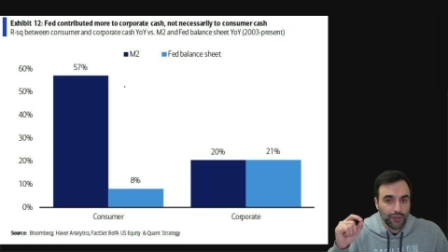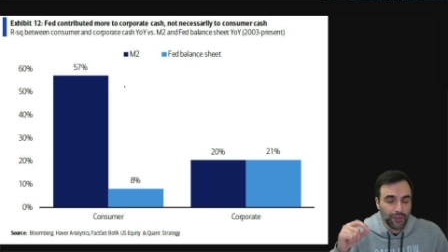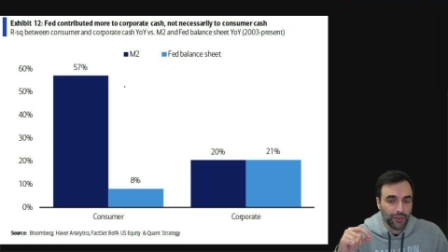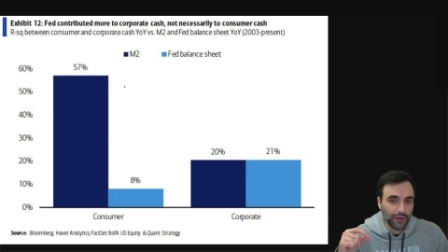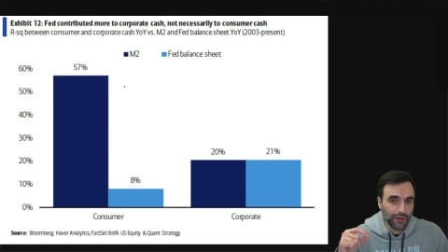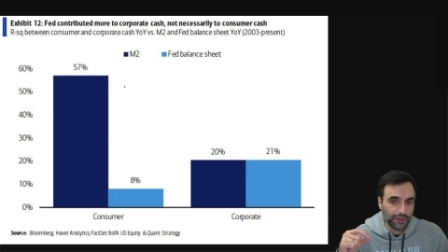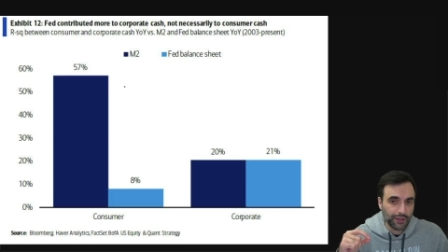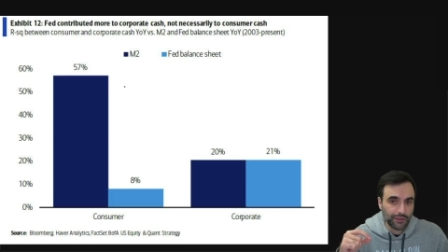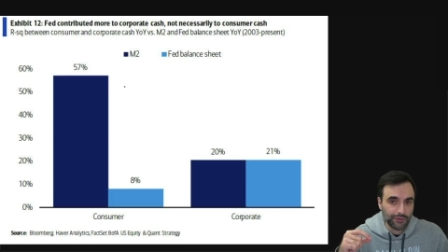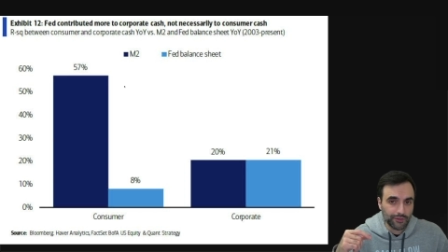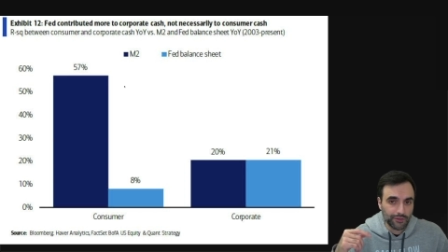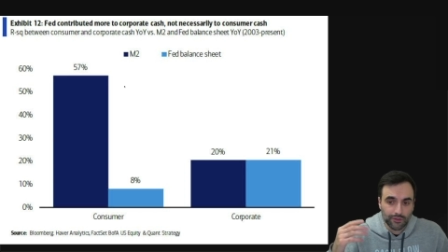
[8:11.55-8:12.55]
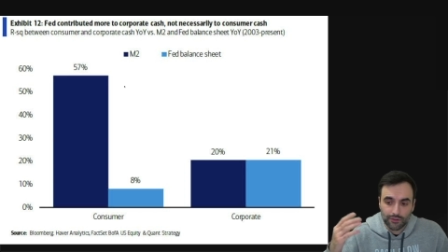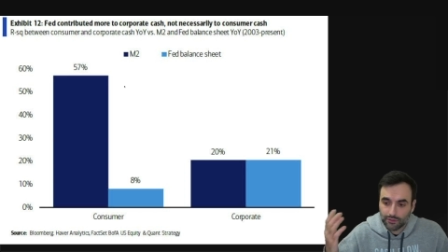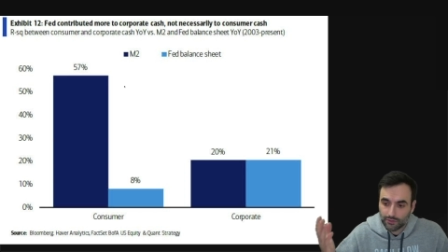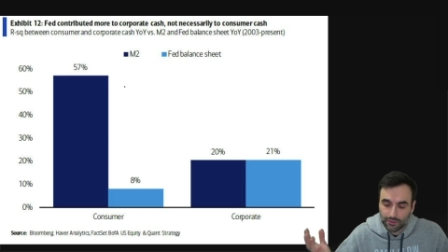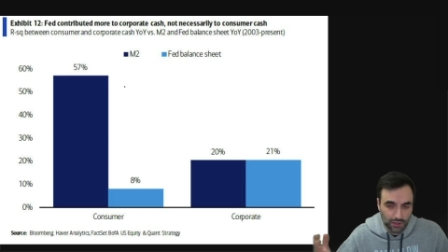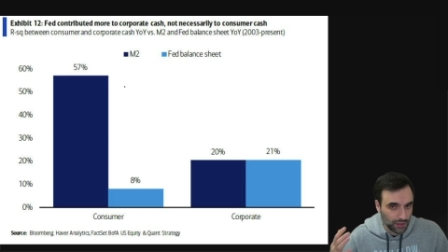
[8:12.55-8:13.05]
the
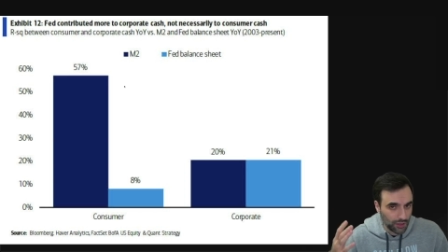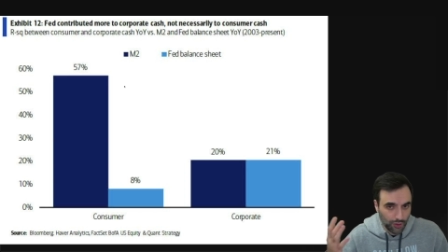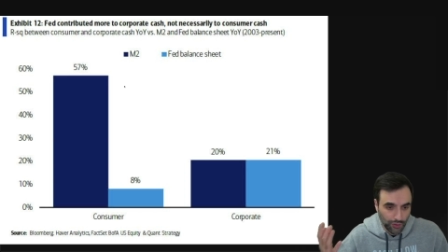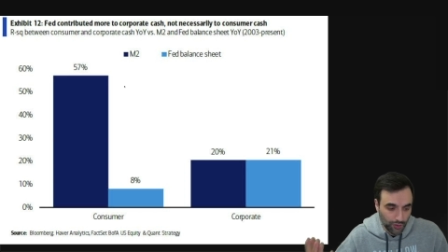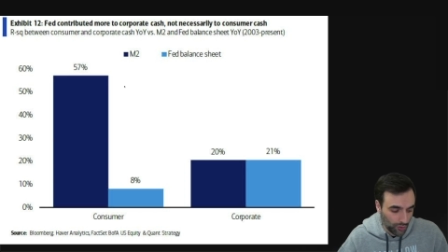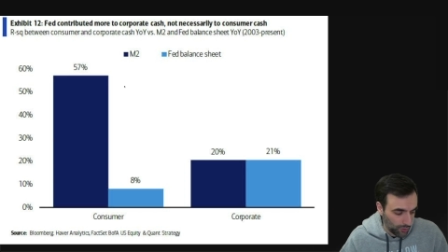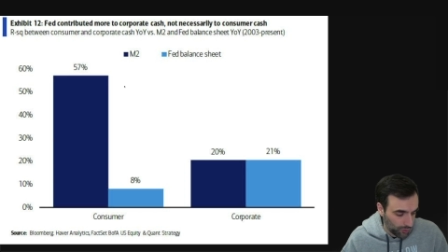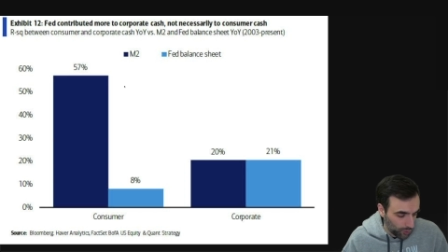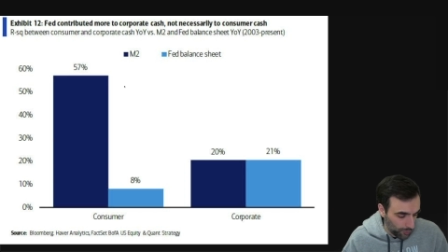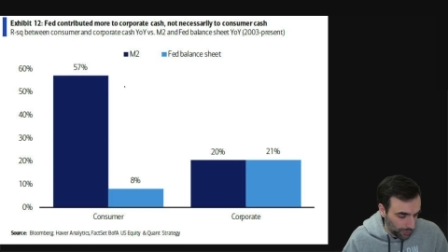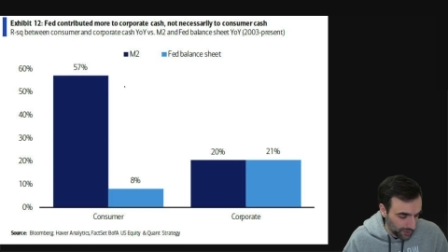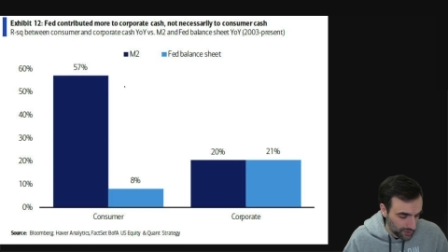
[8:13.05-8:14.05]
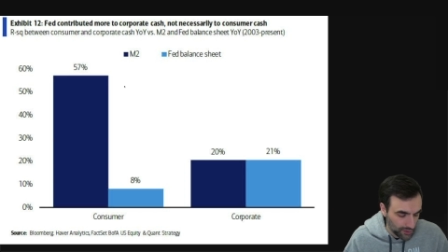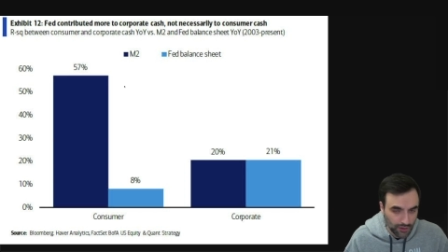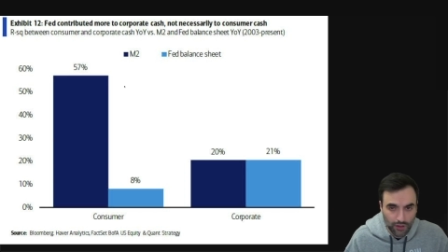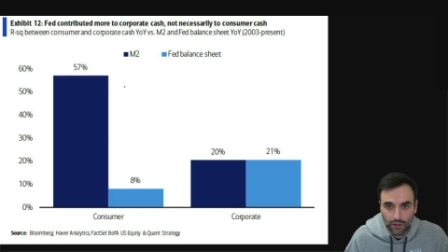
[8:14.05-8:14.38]
you know the corporates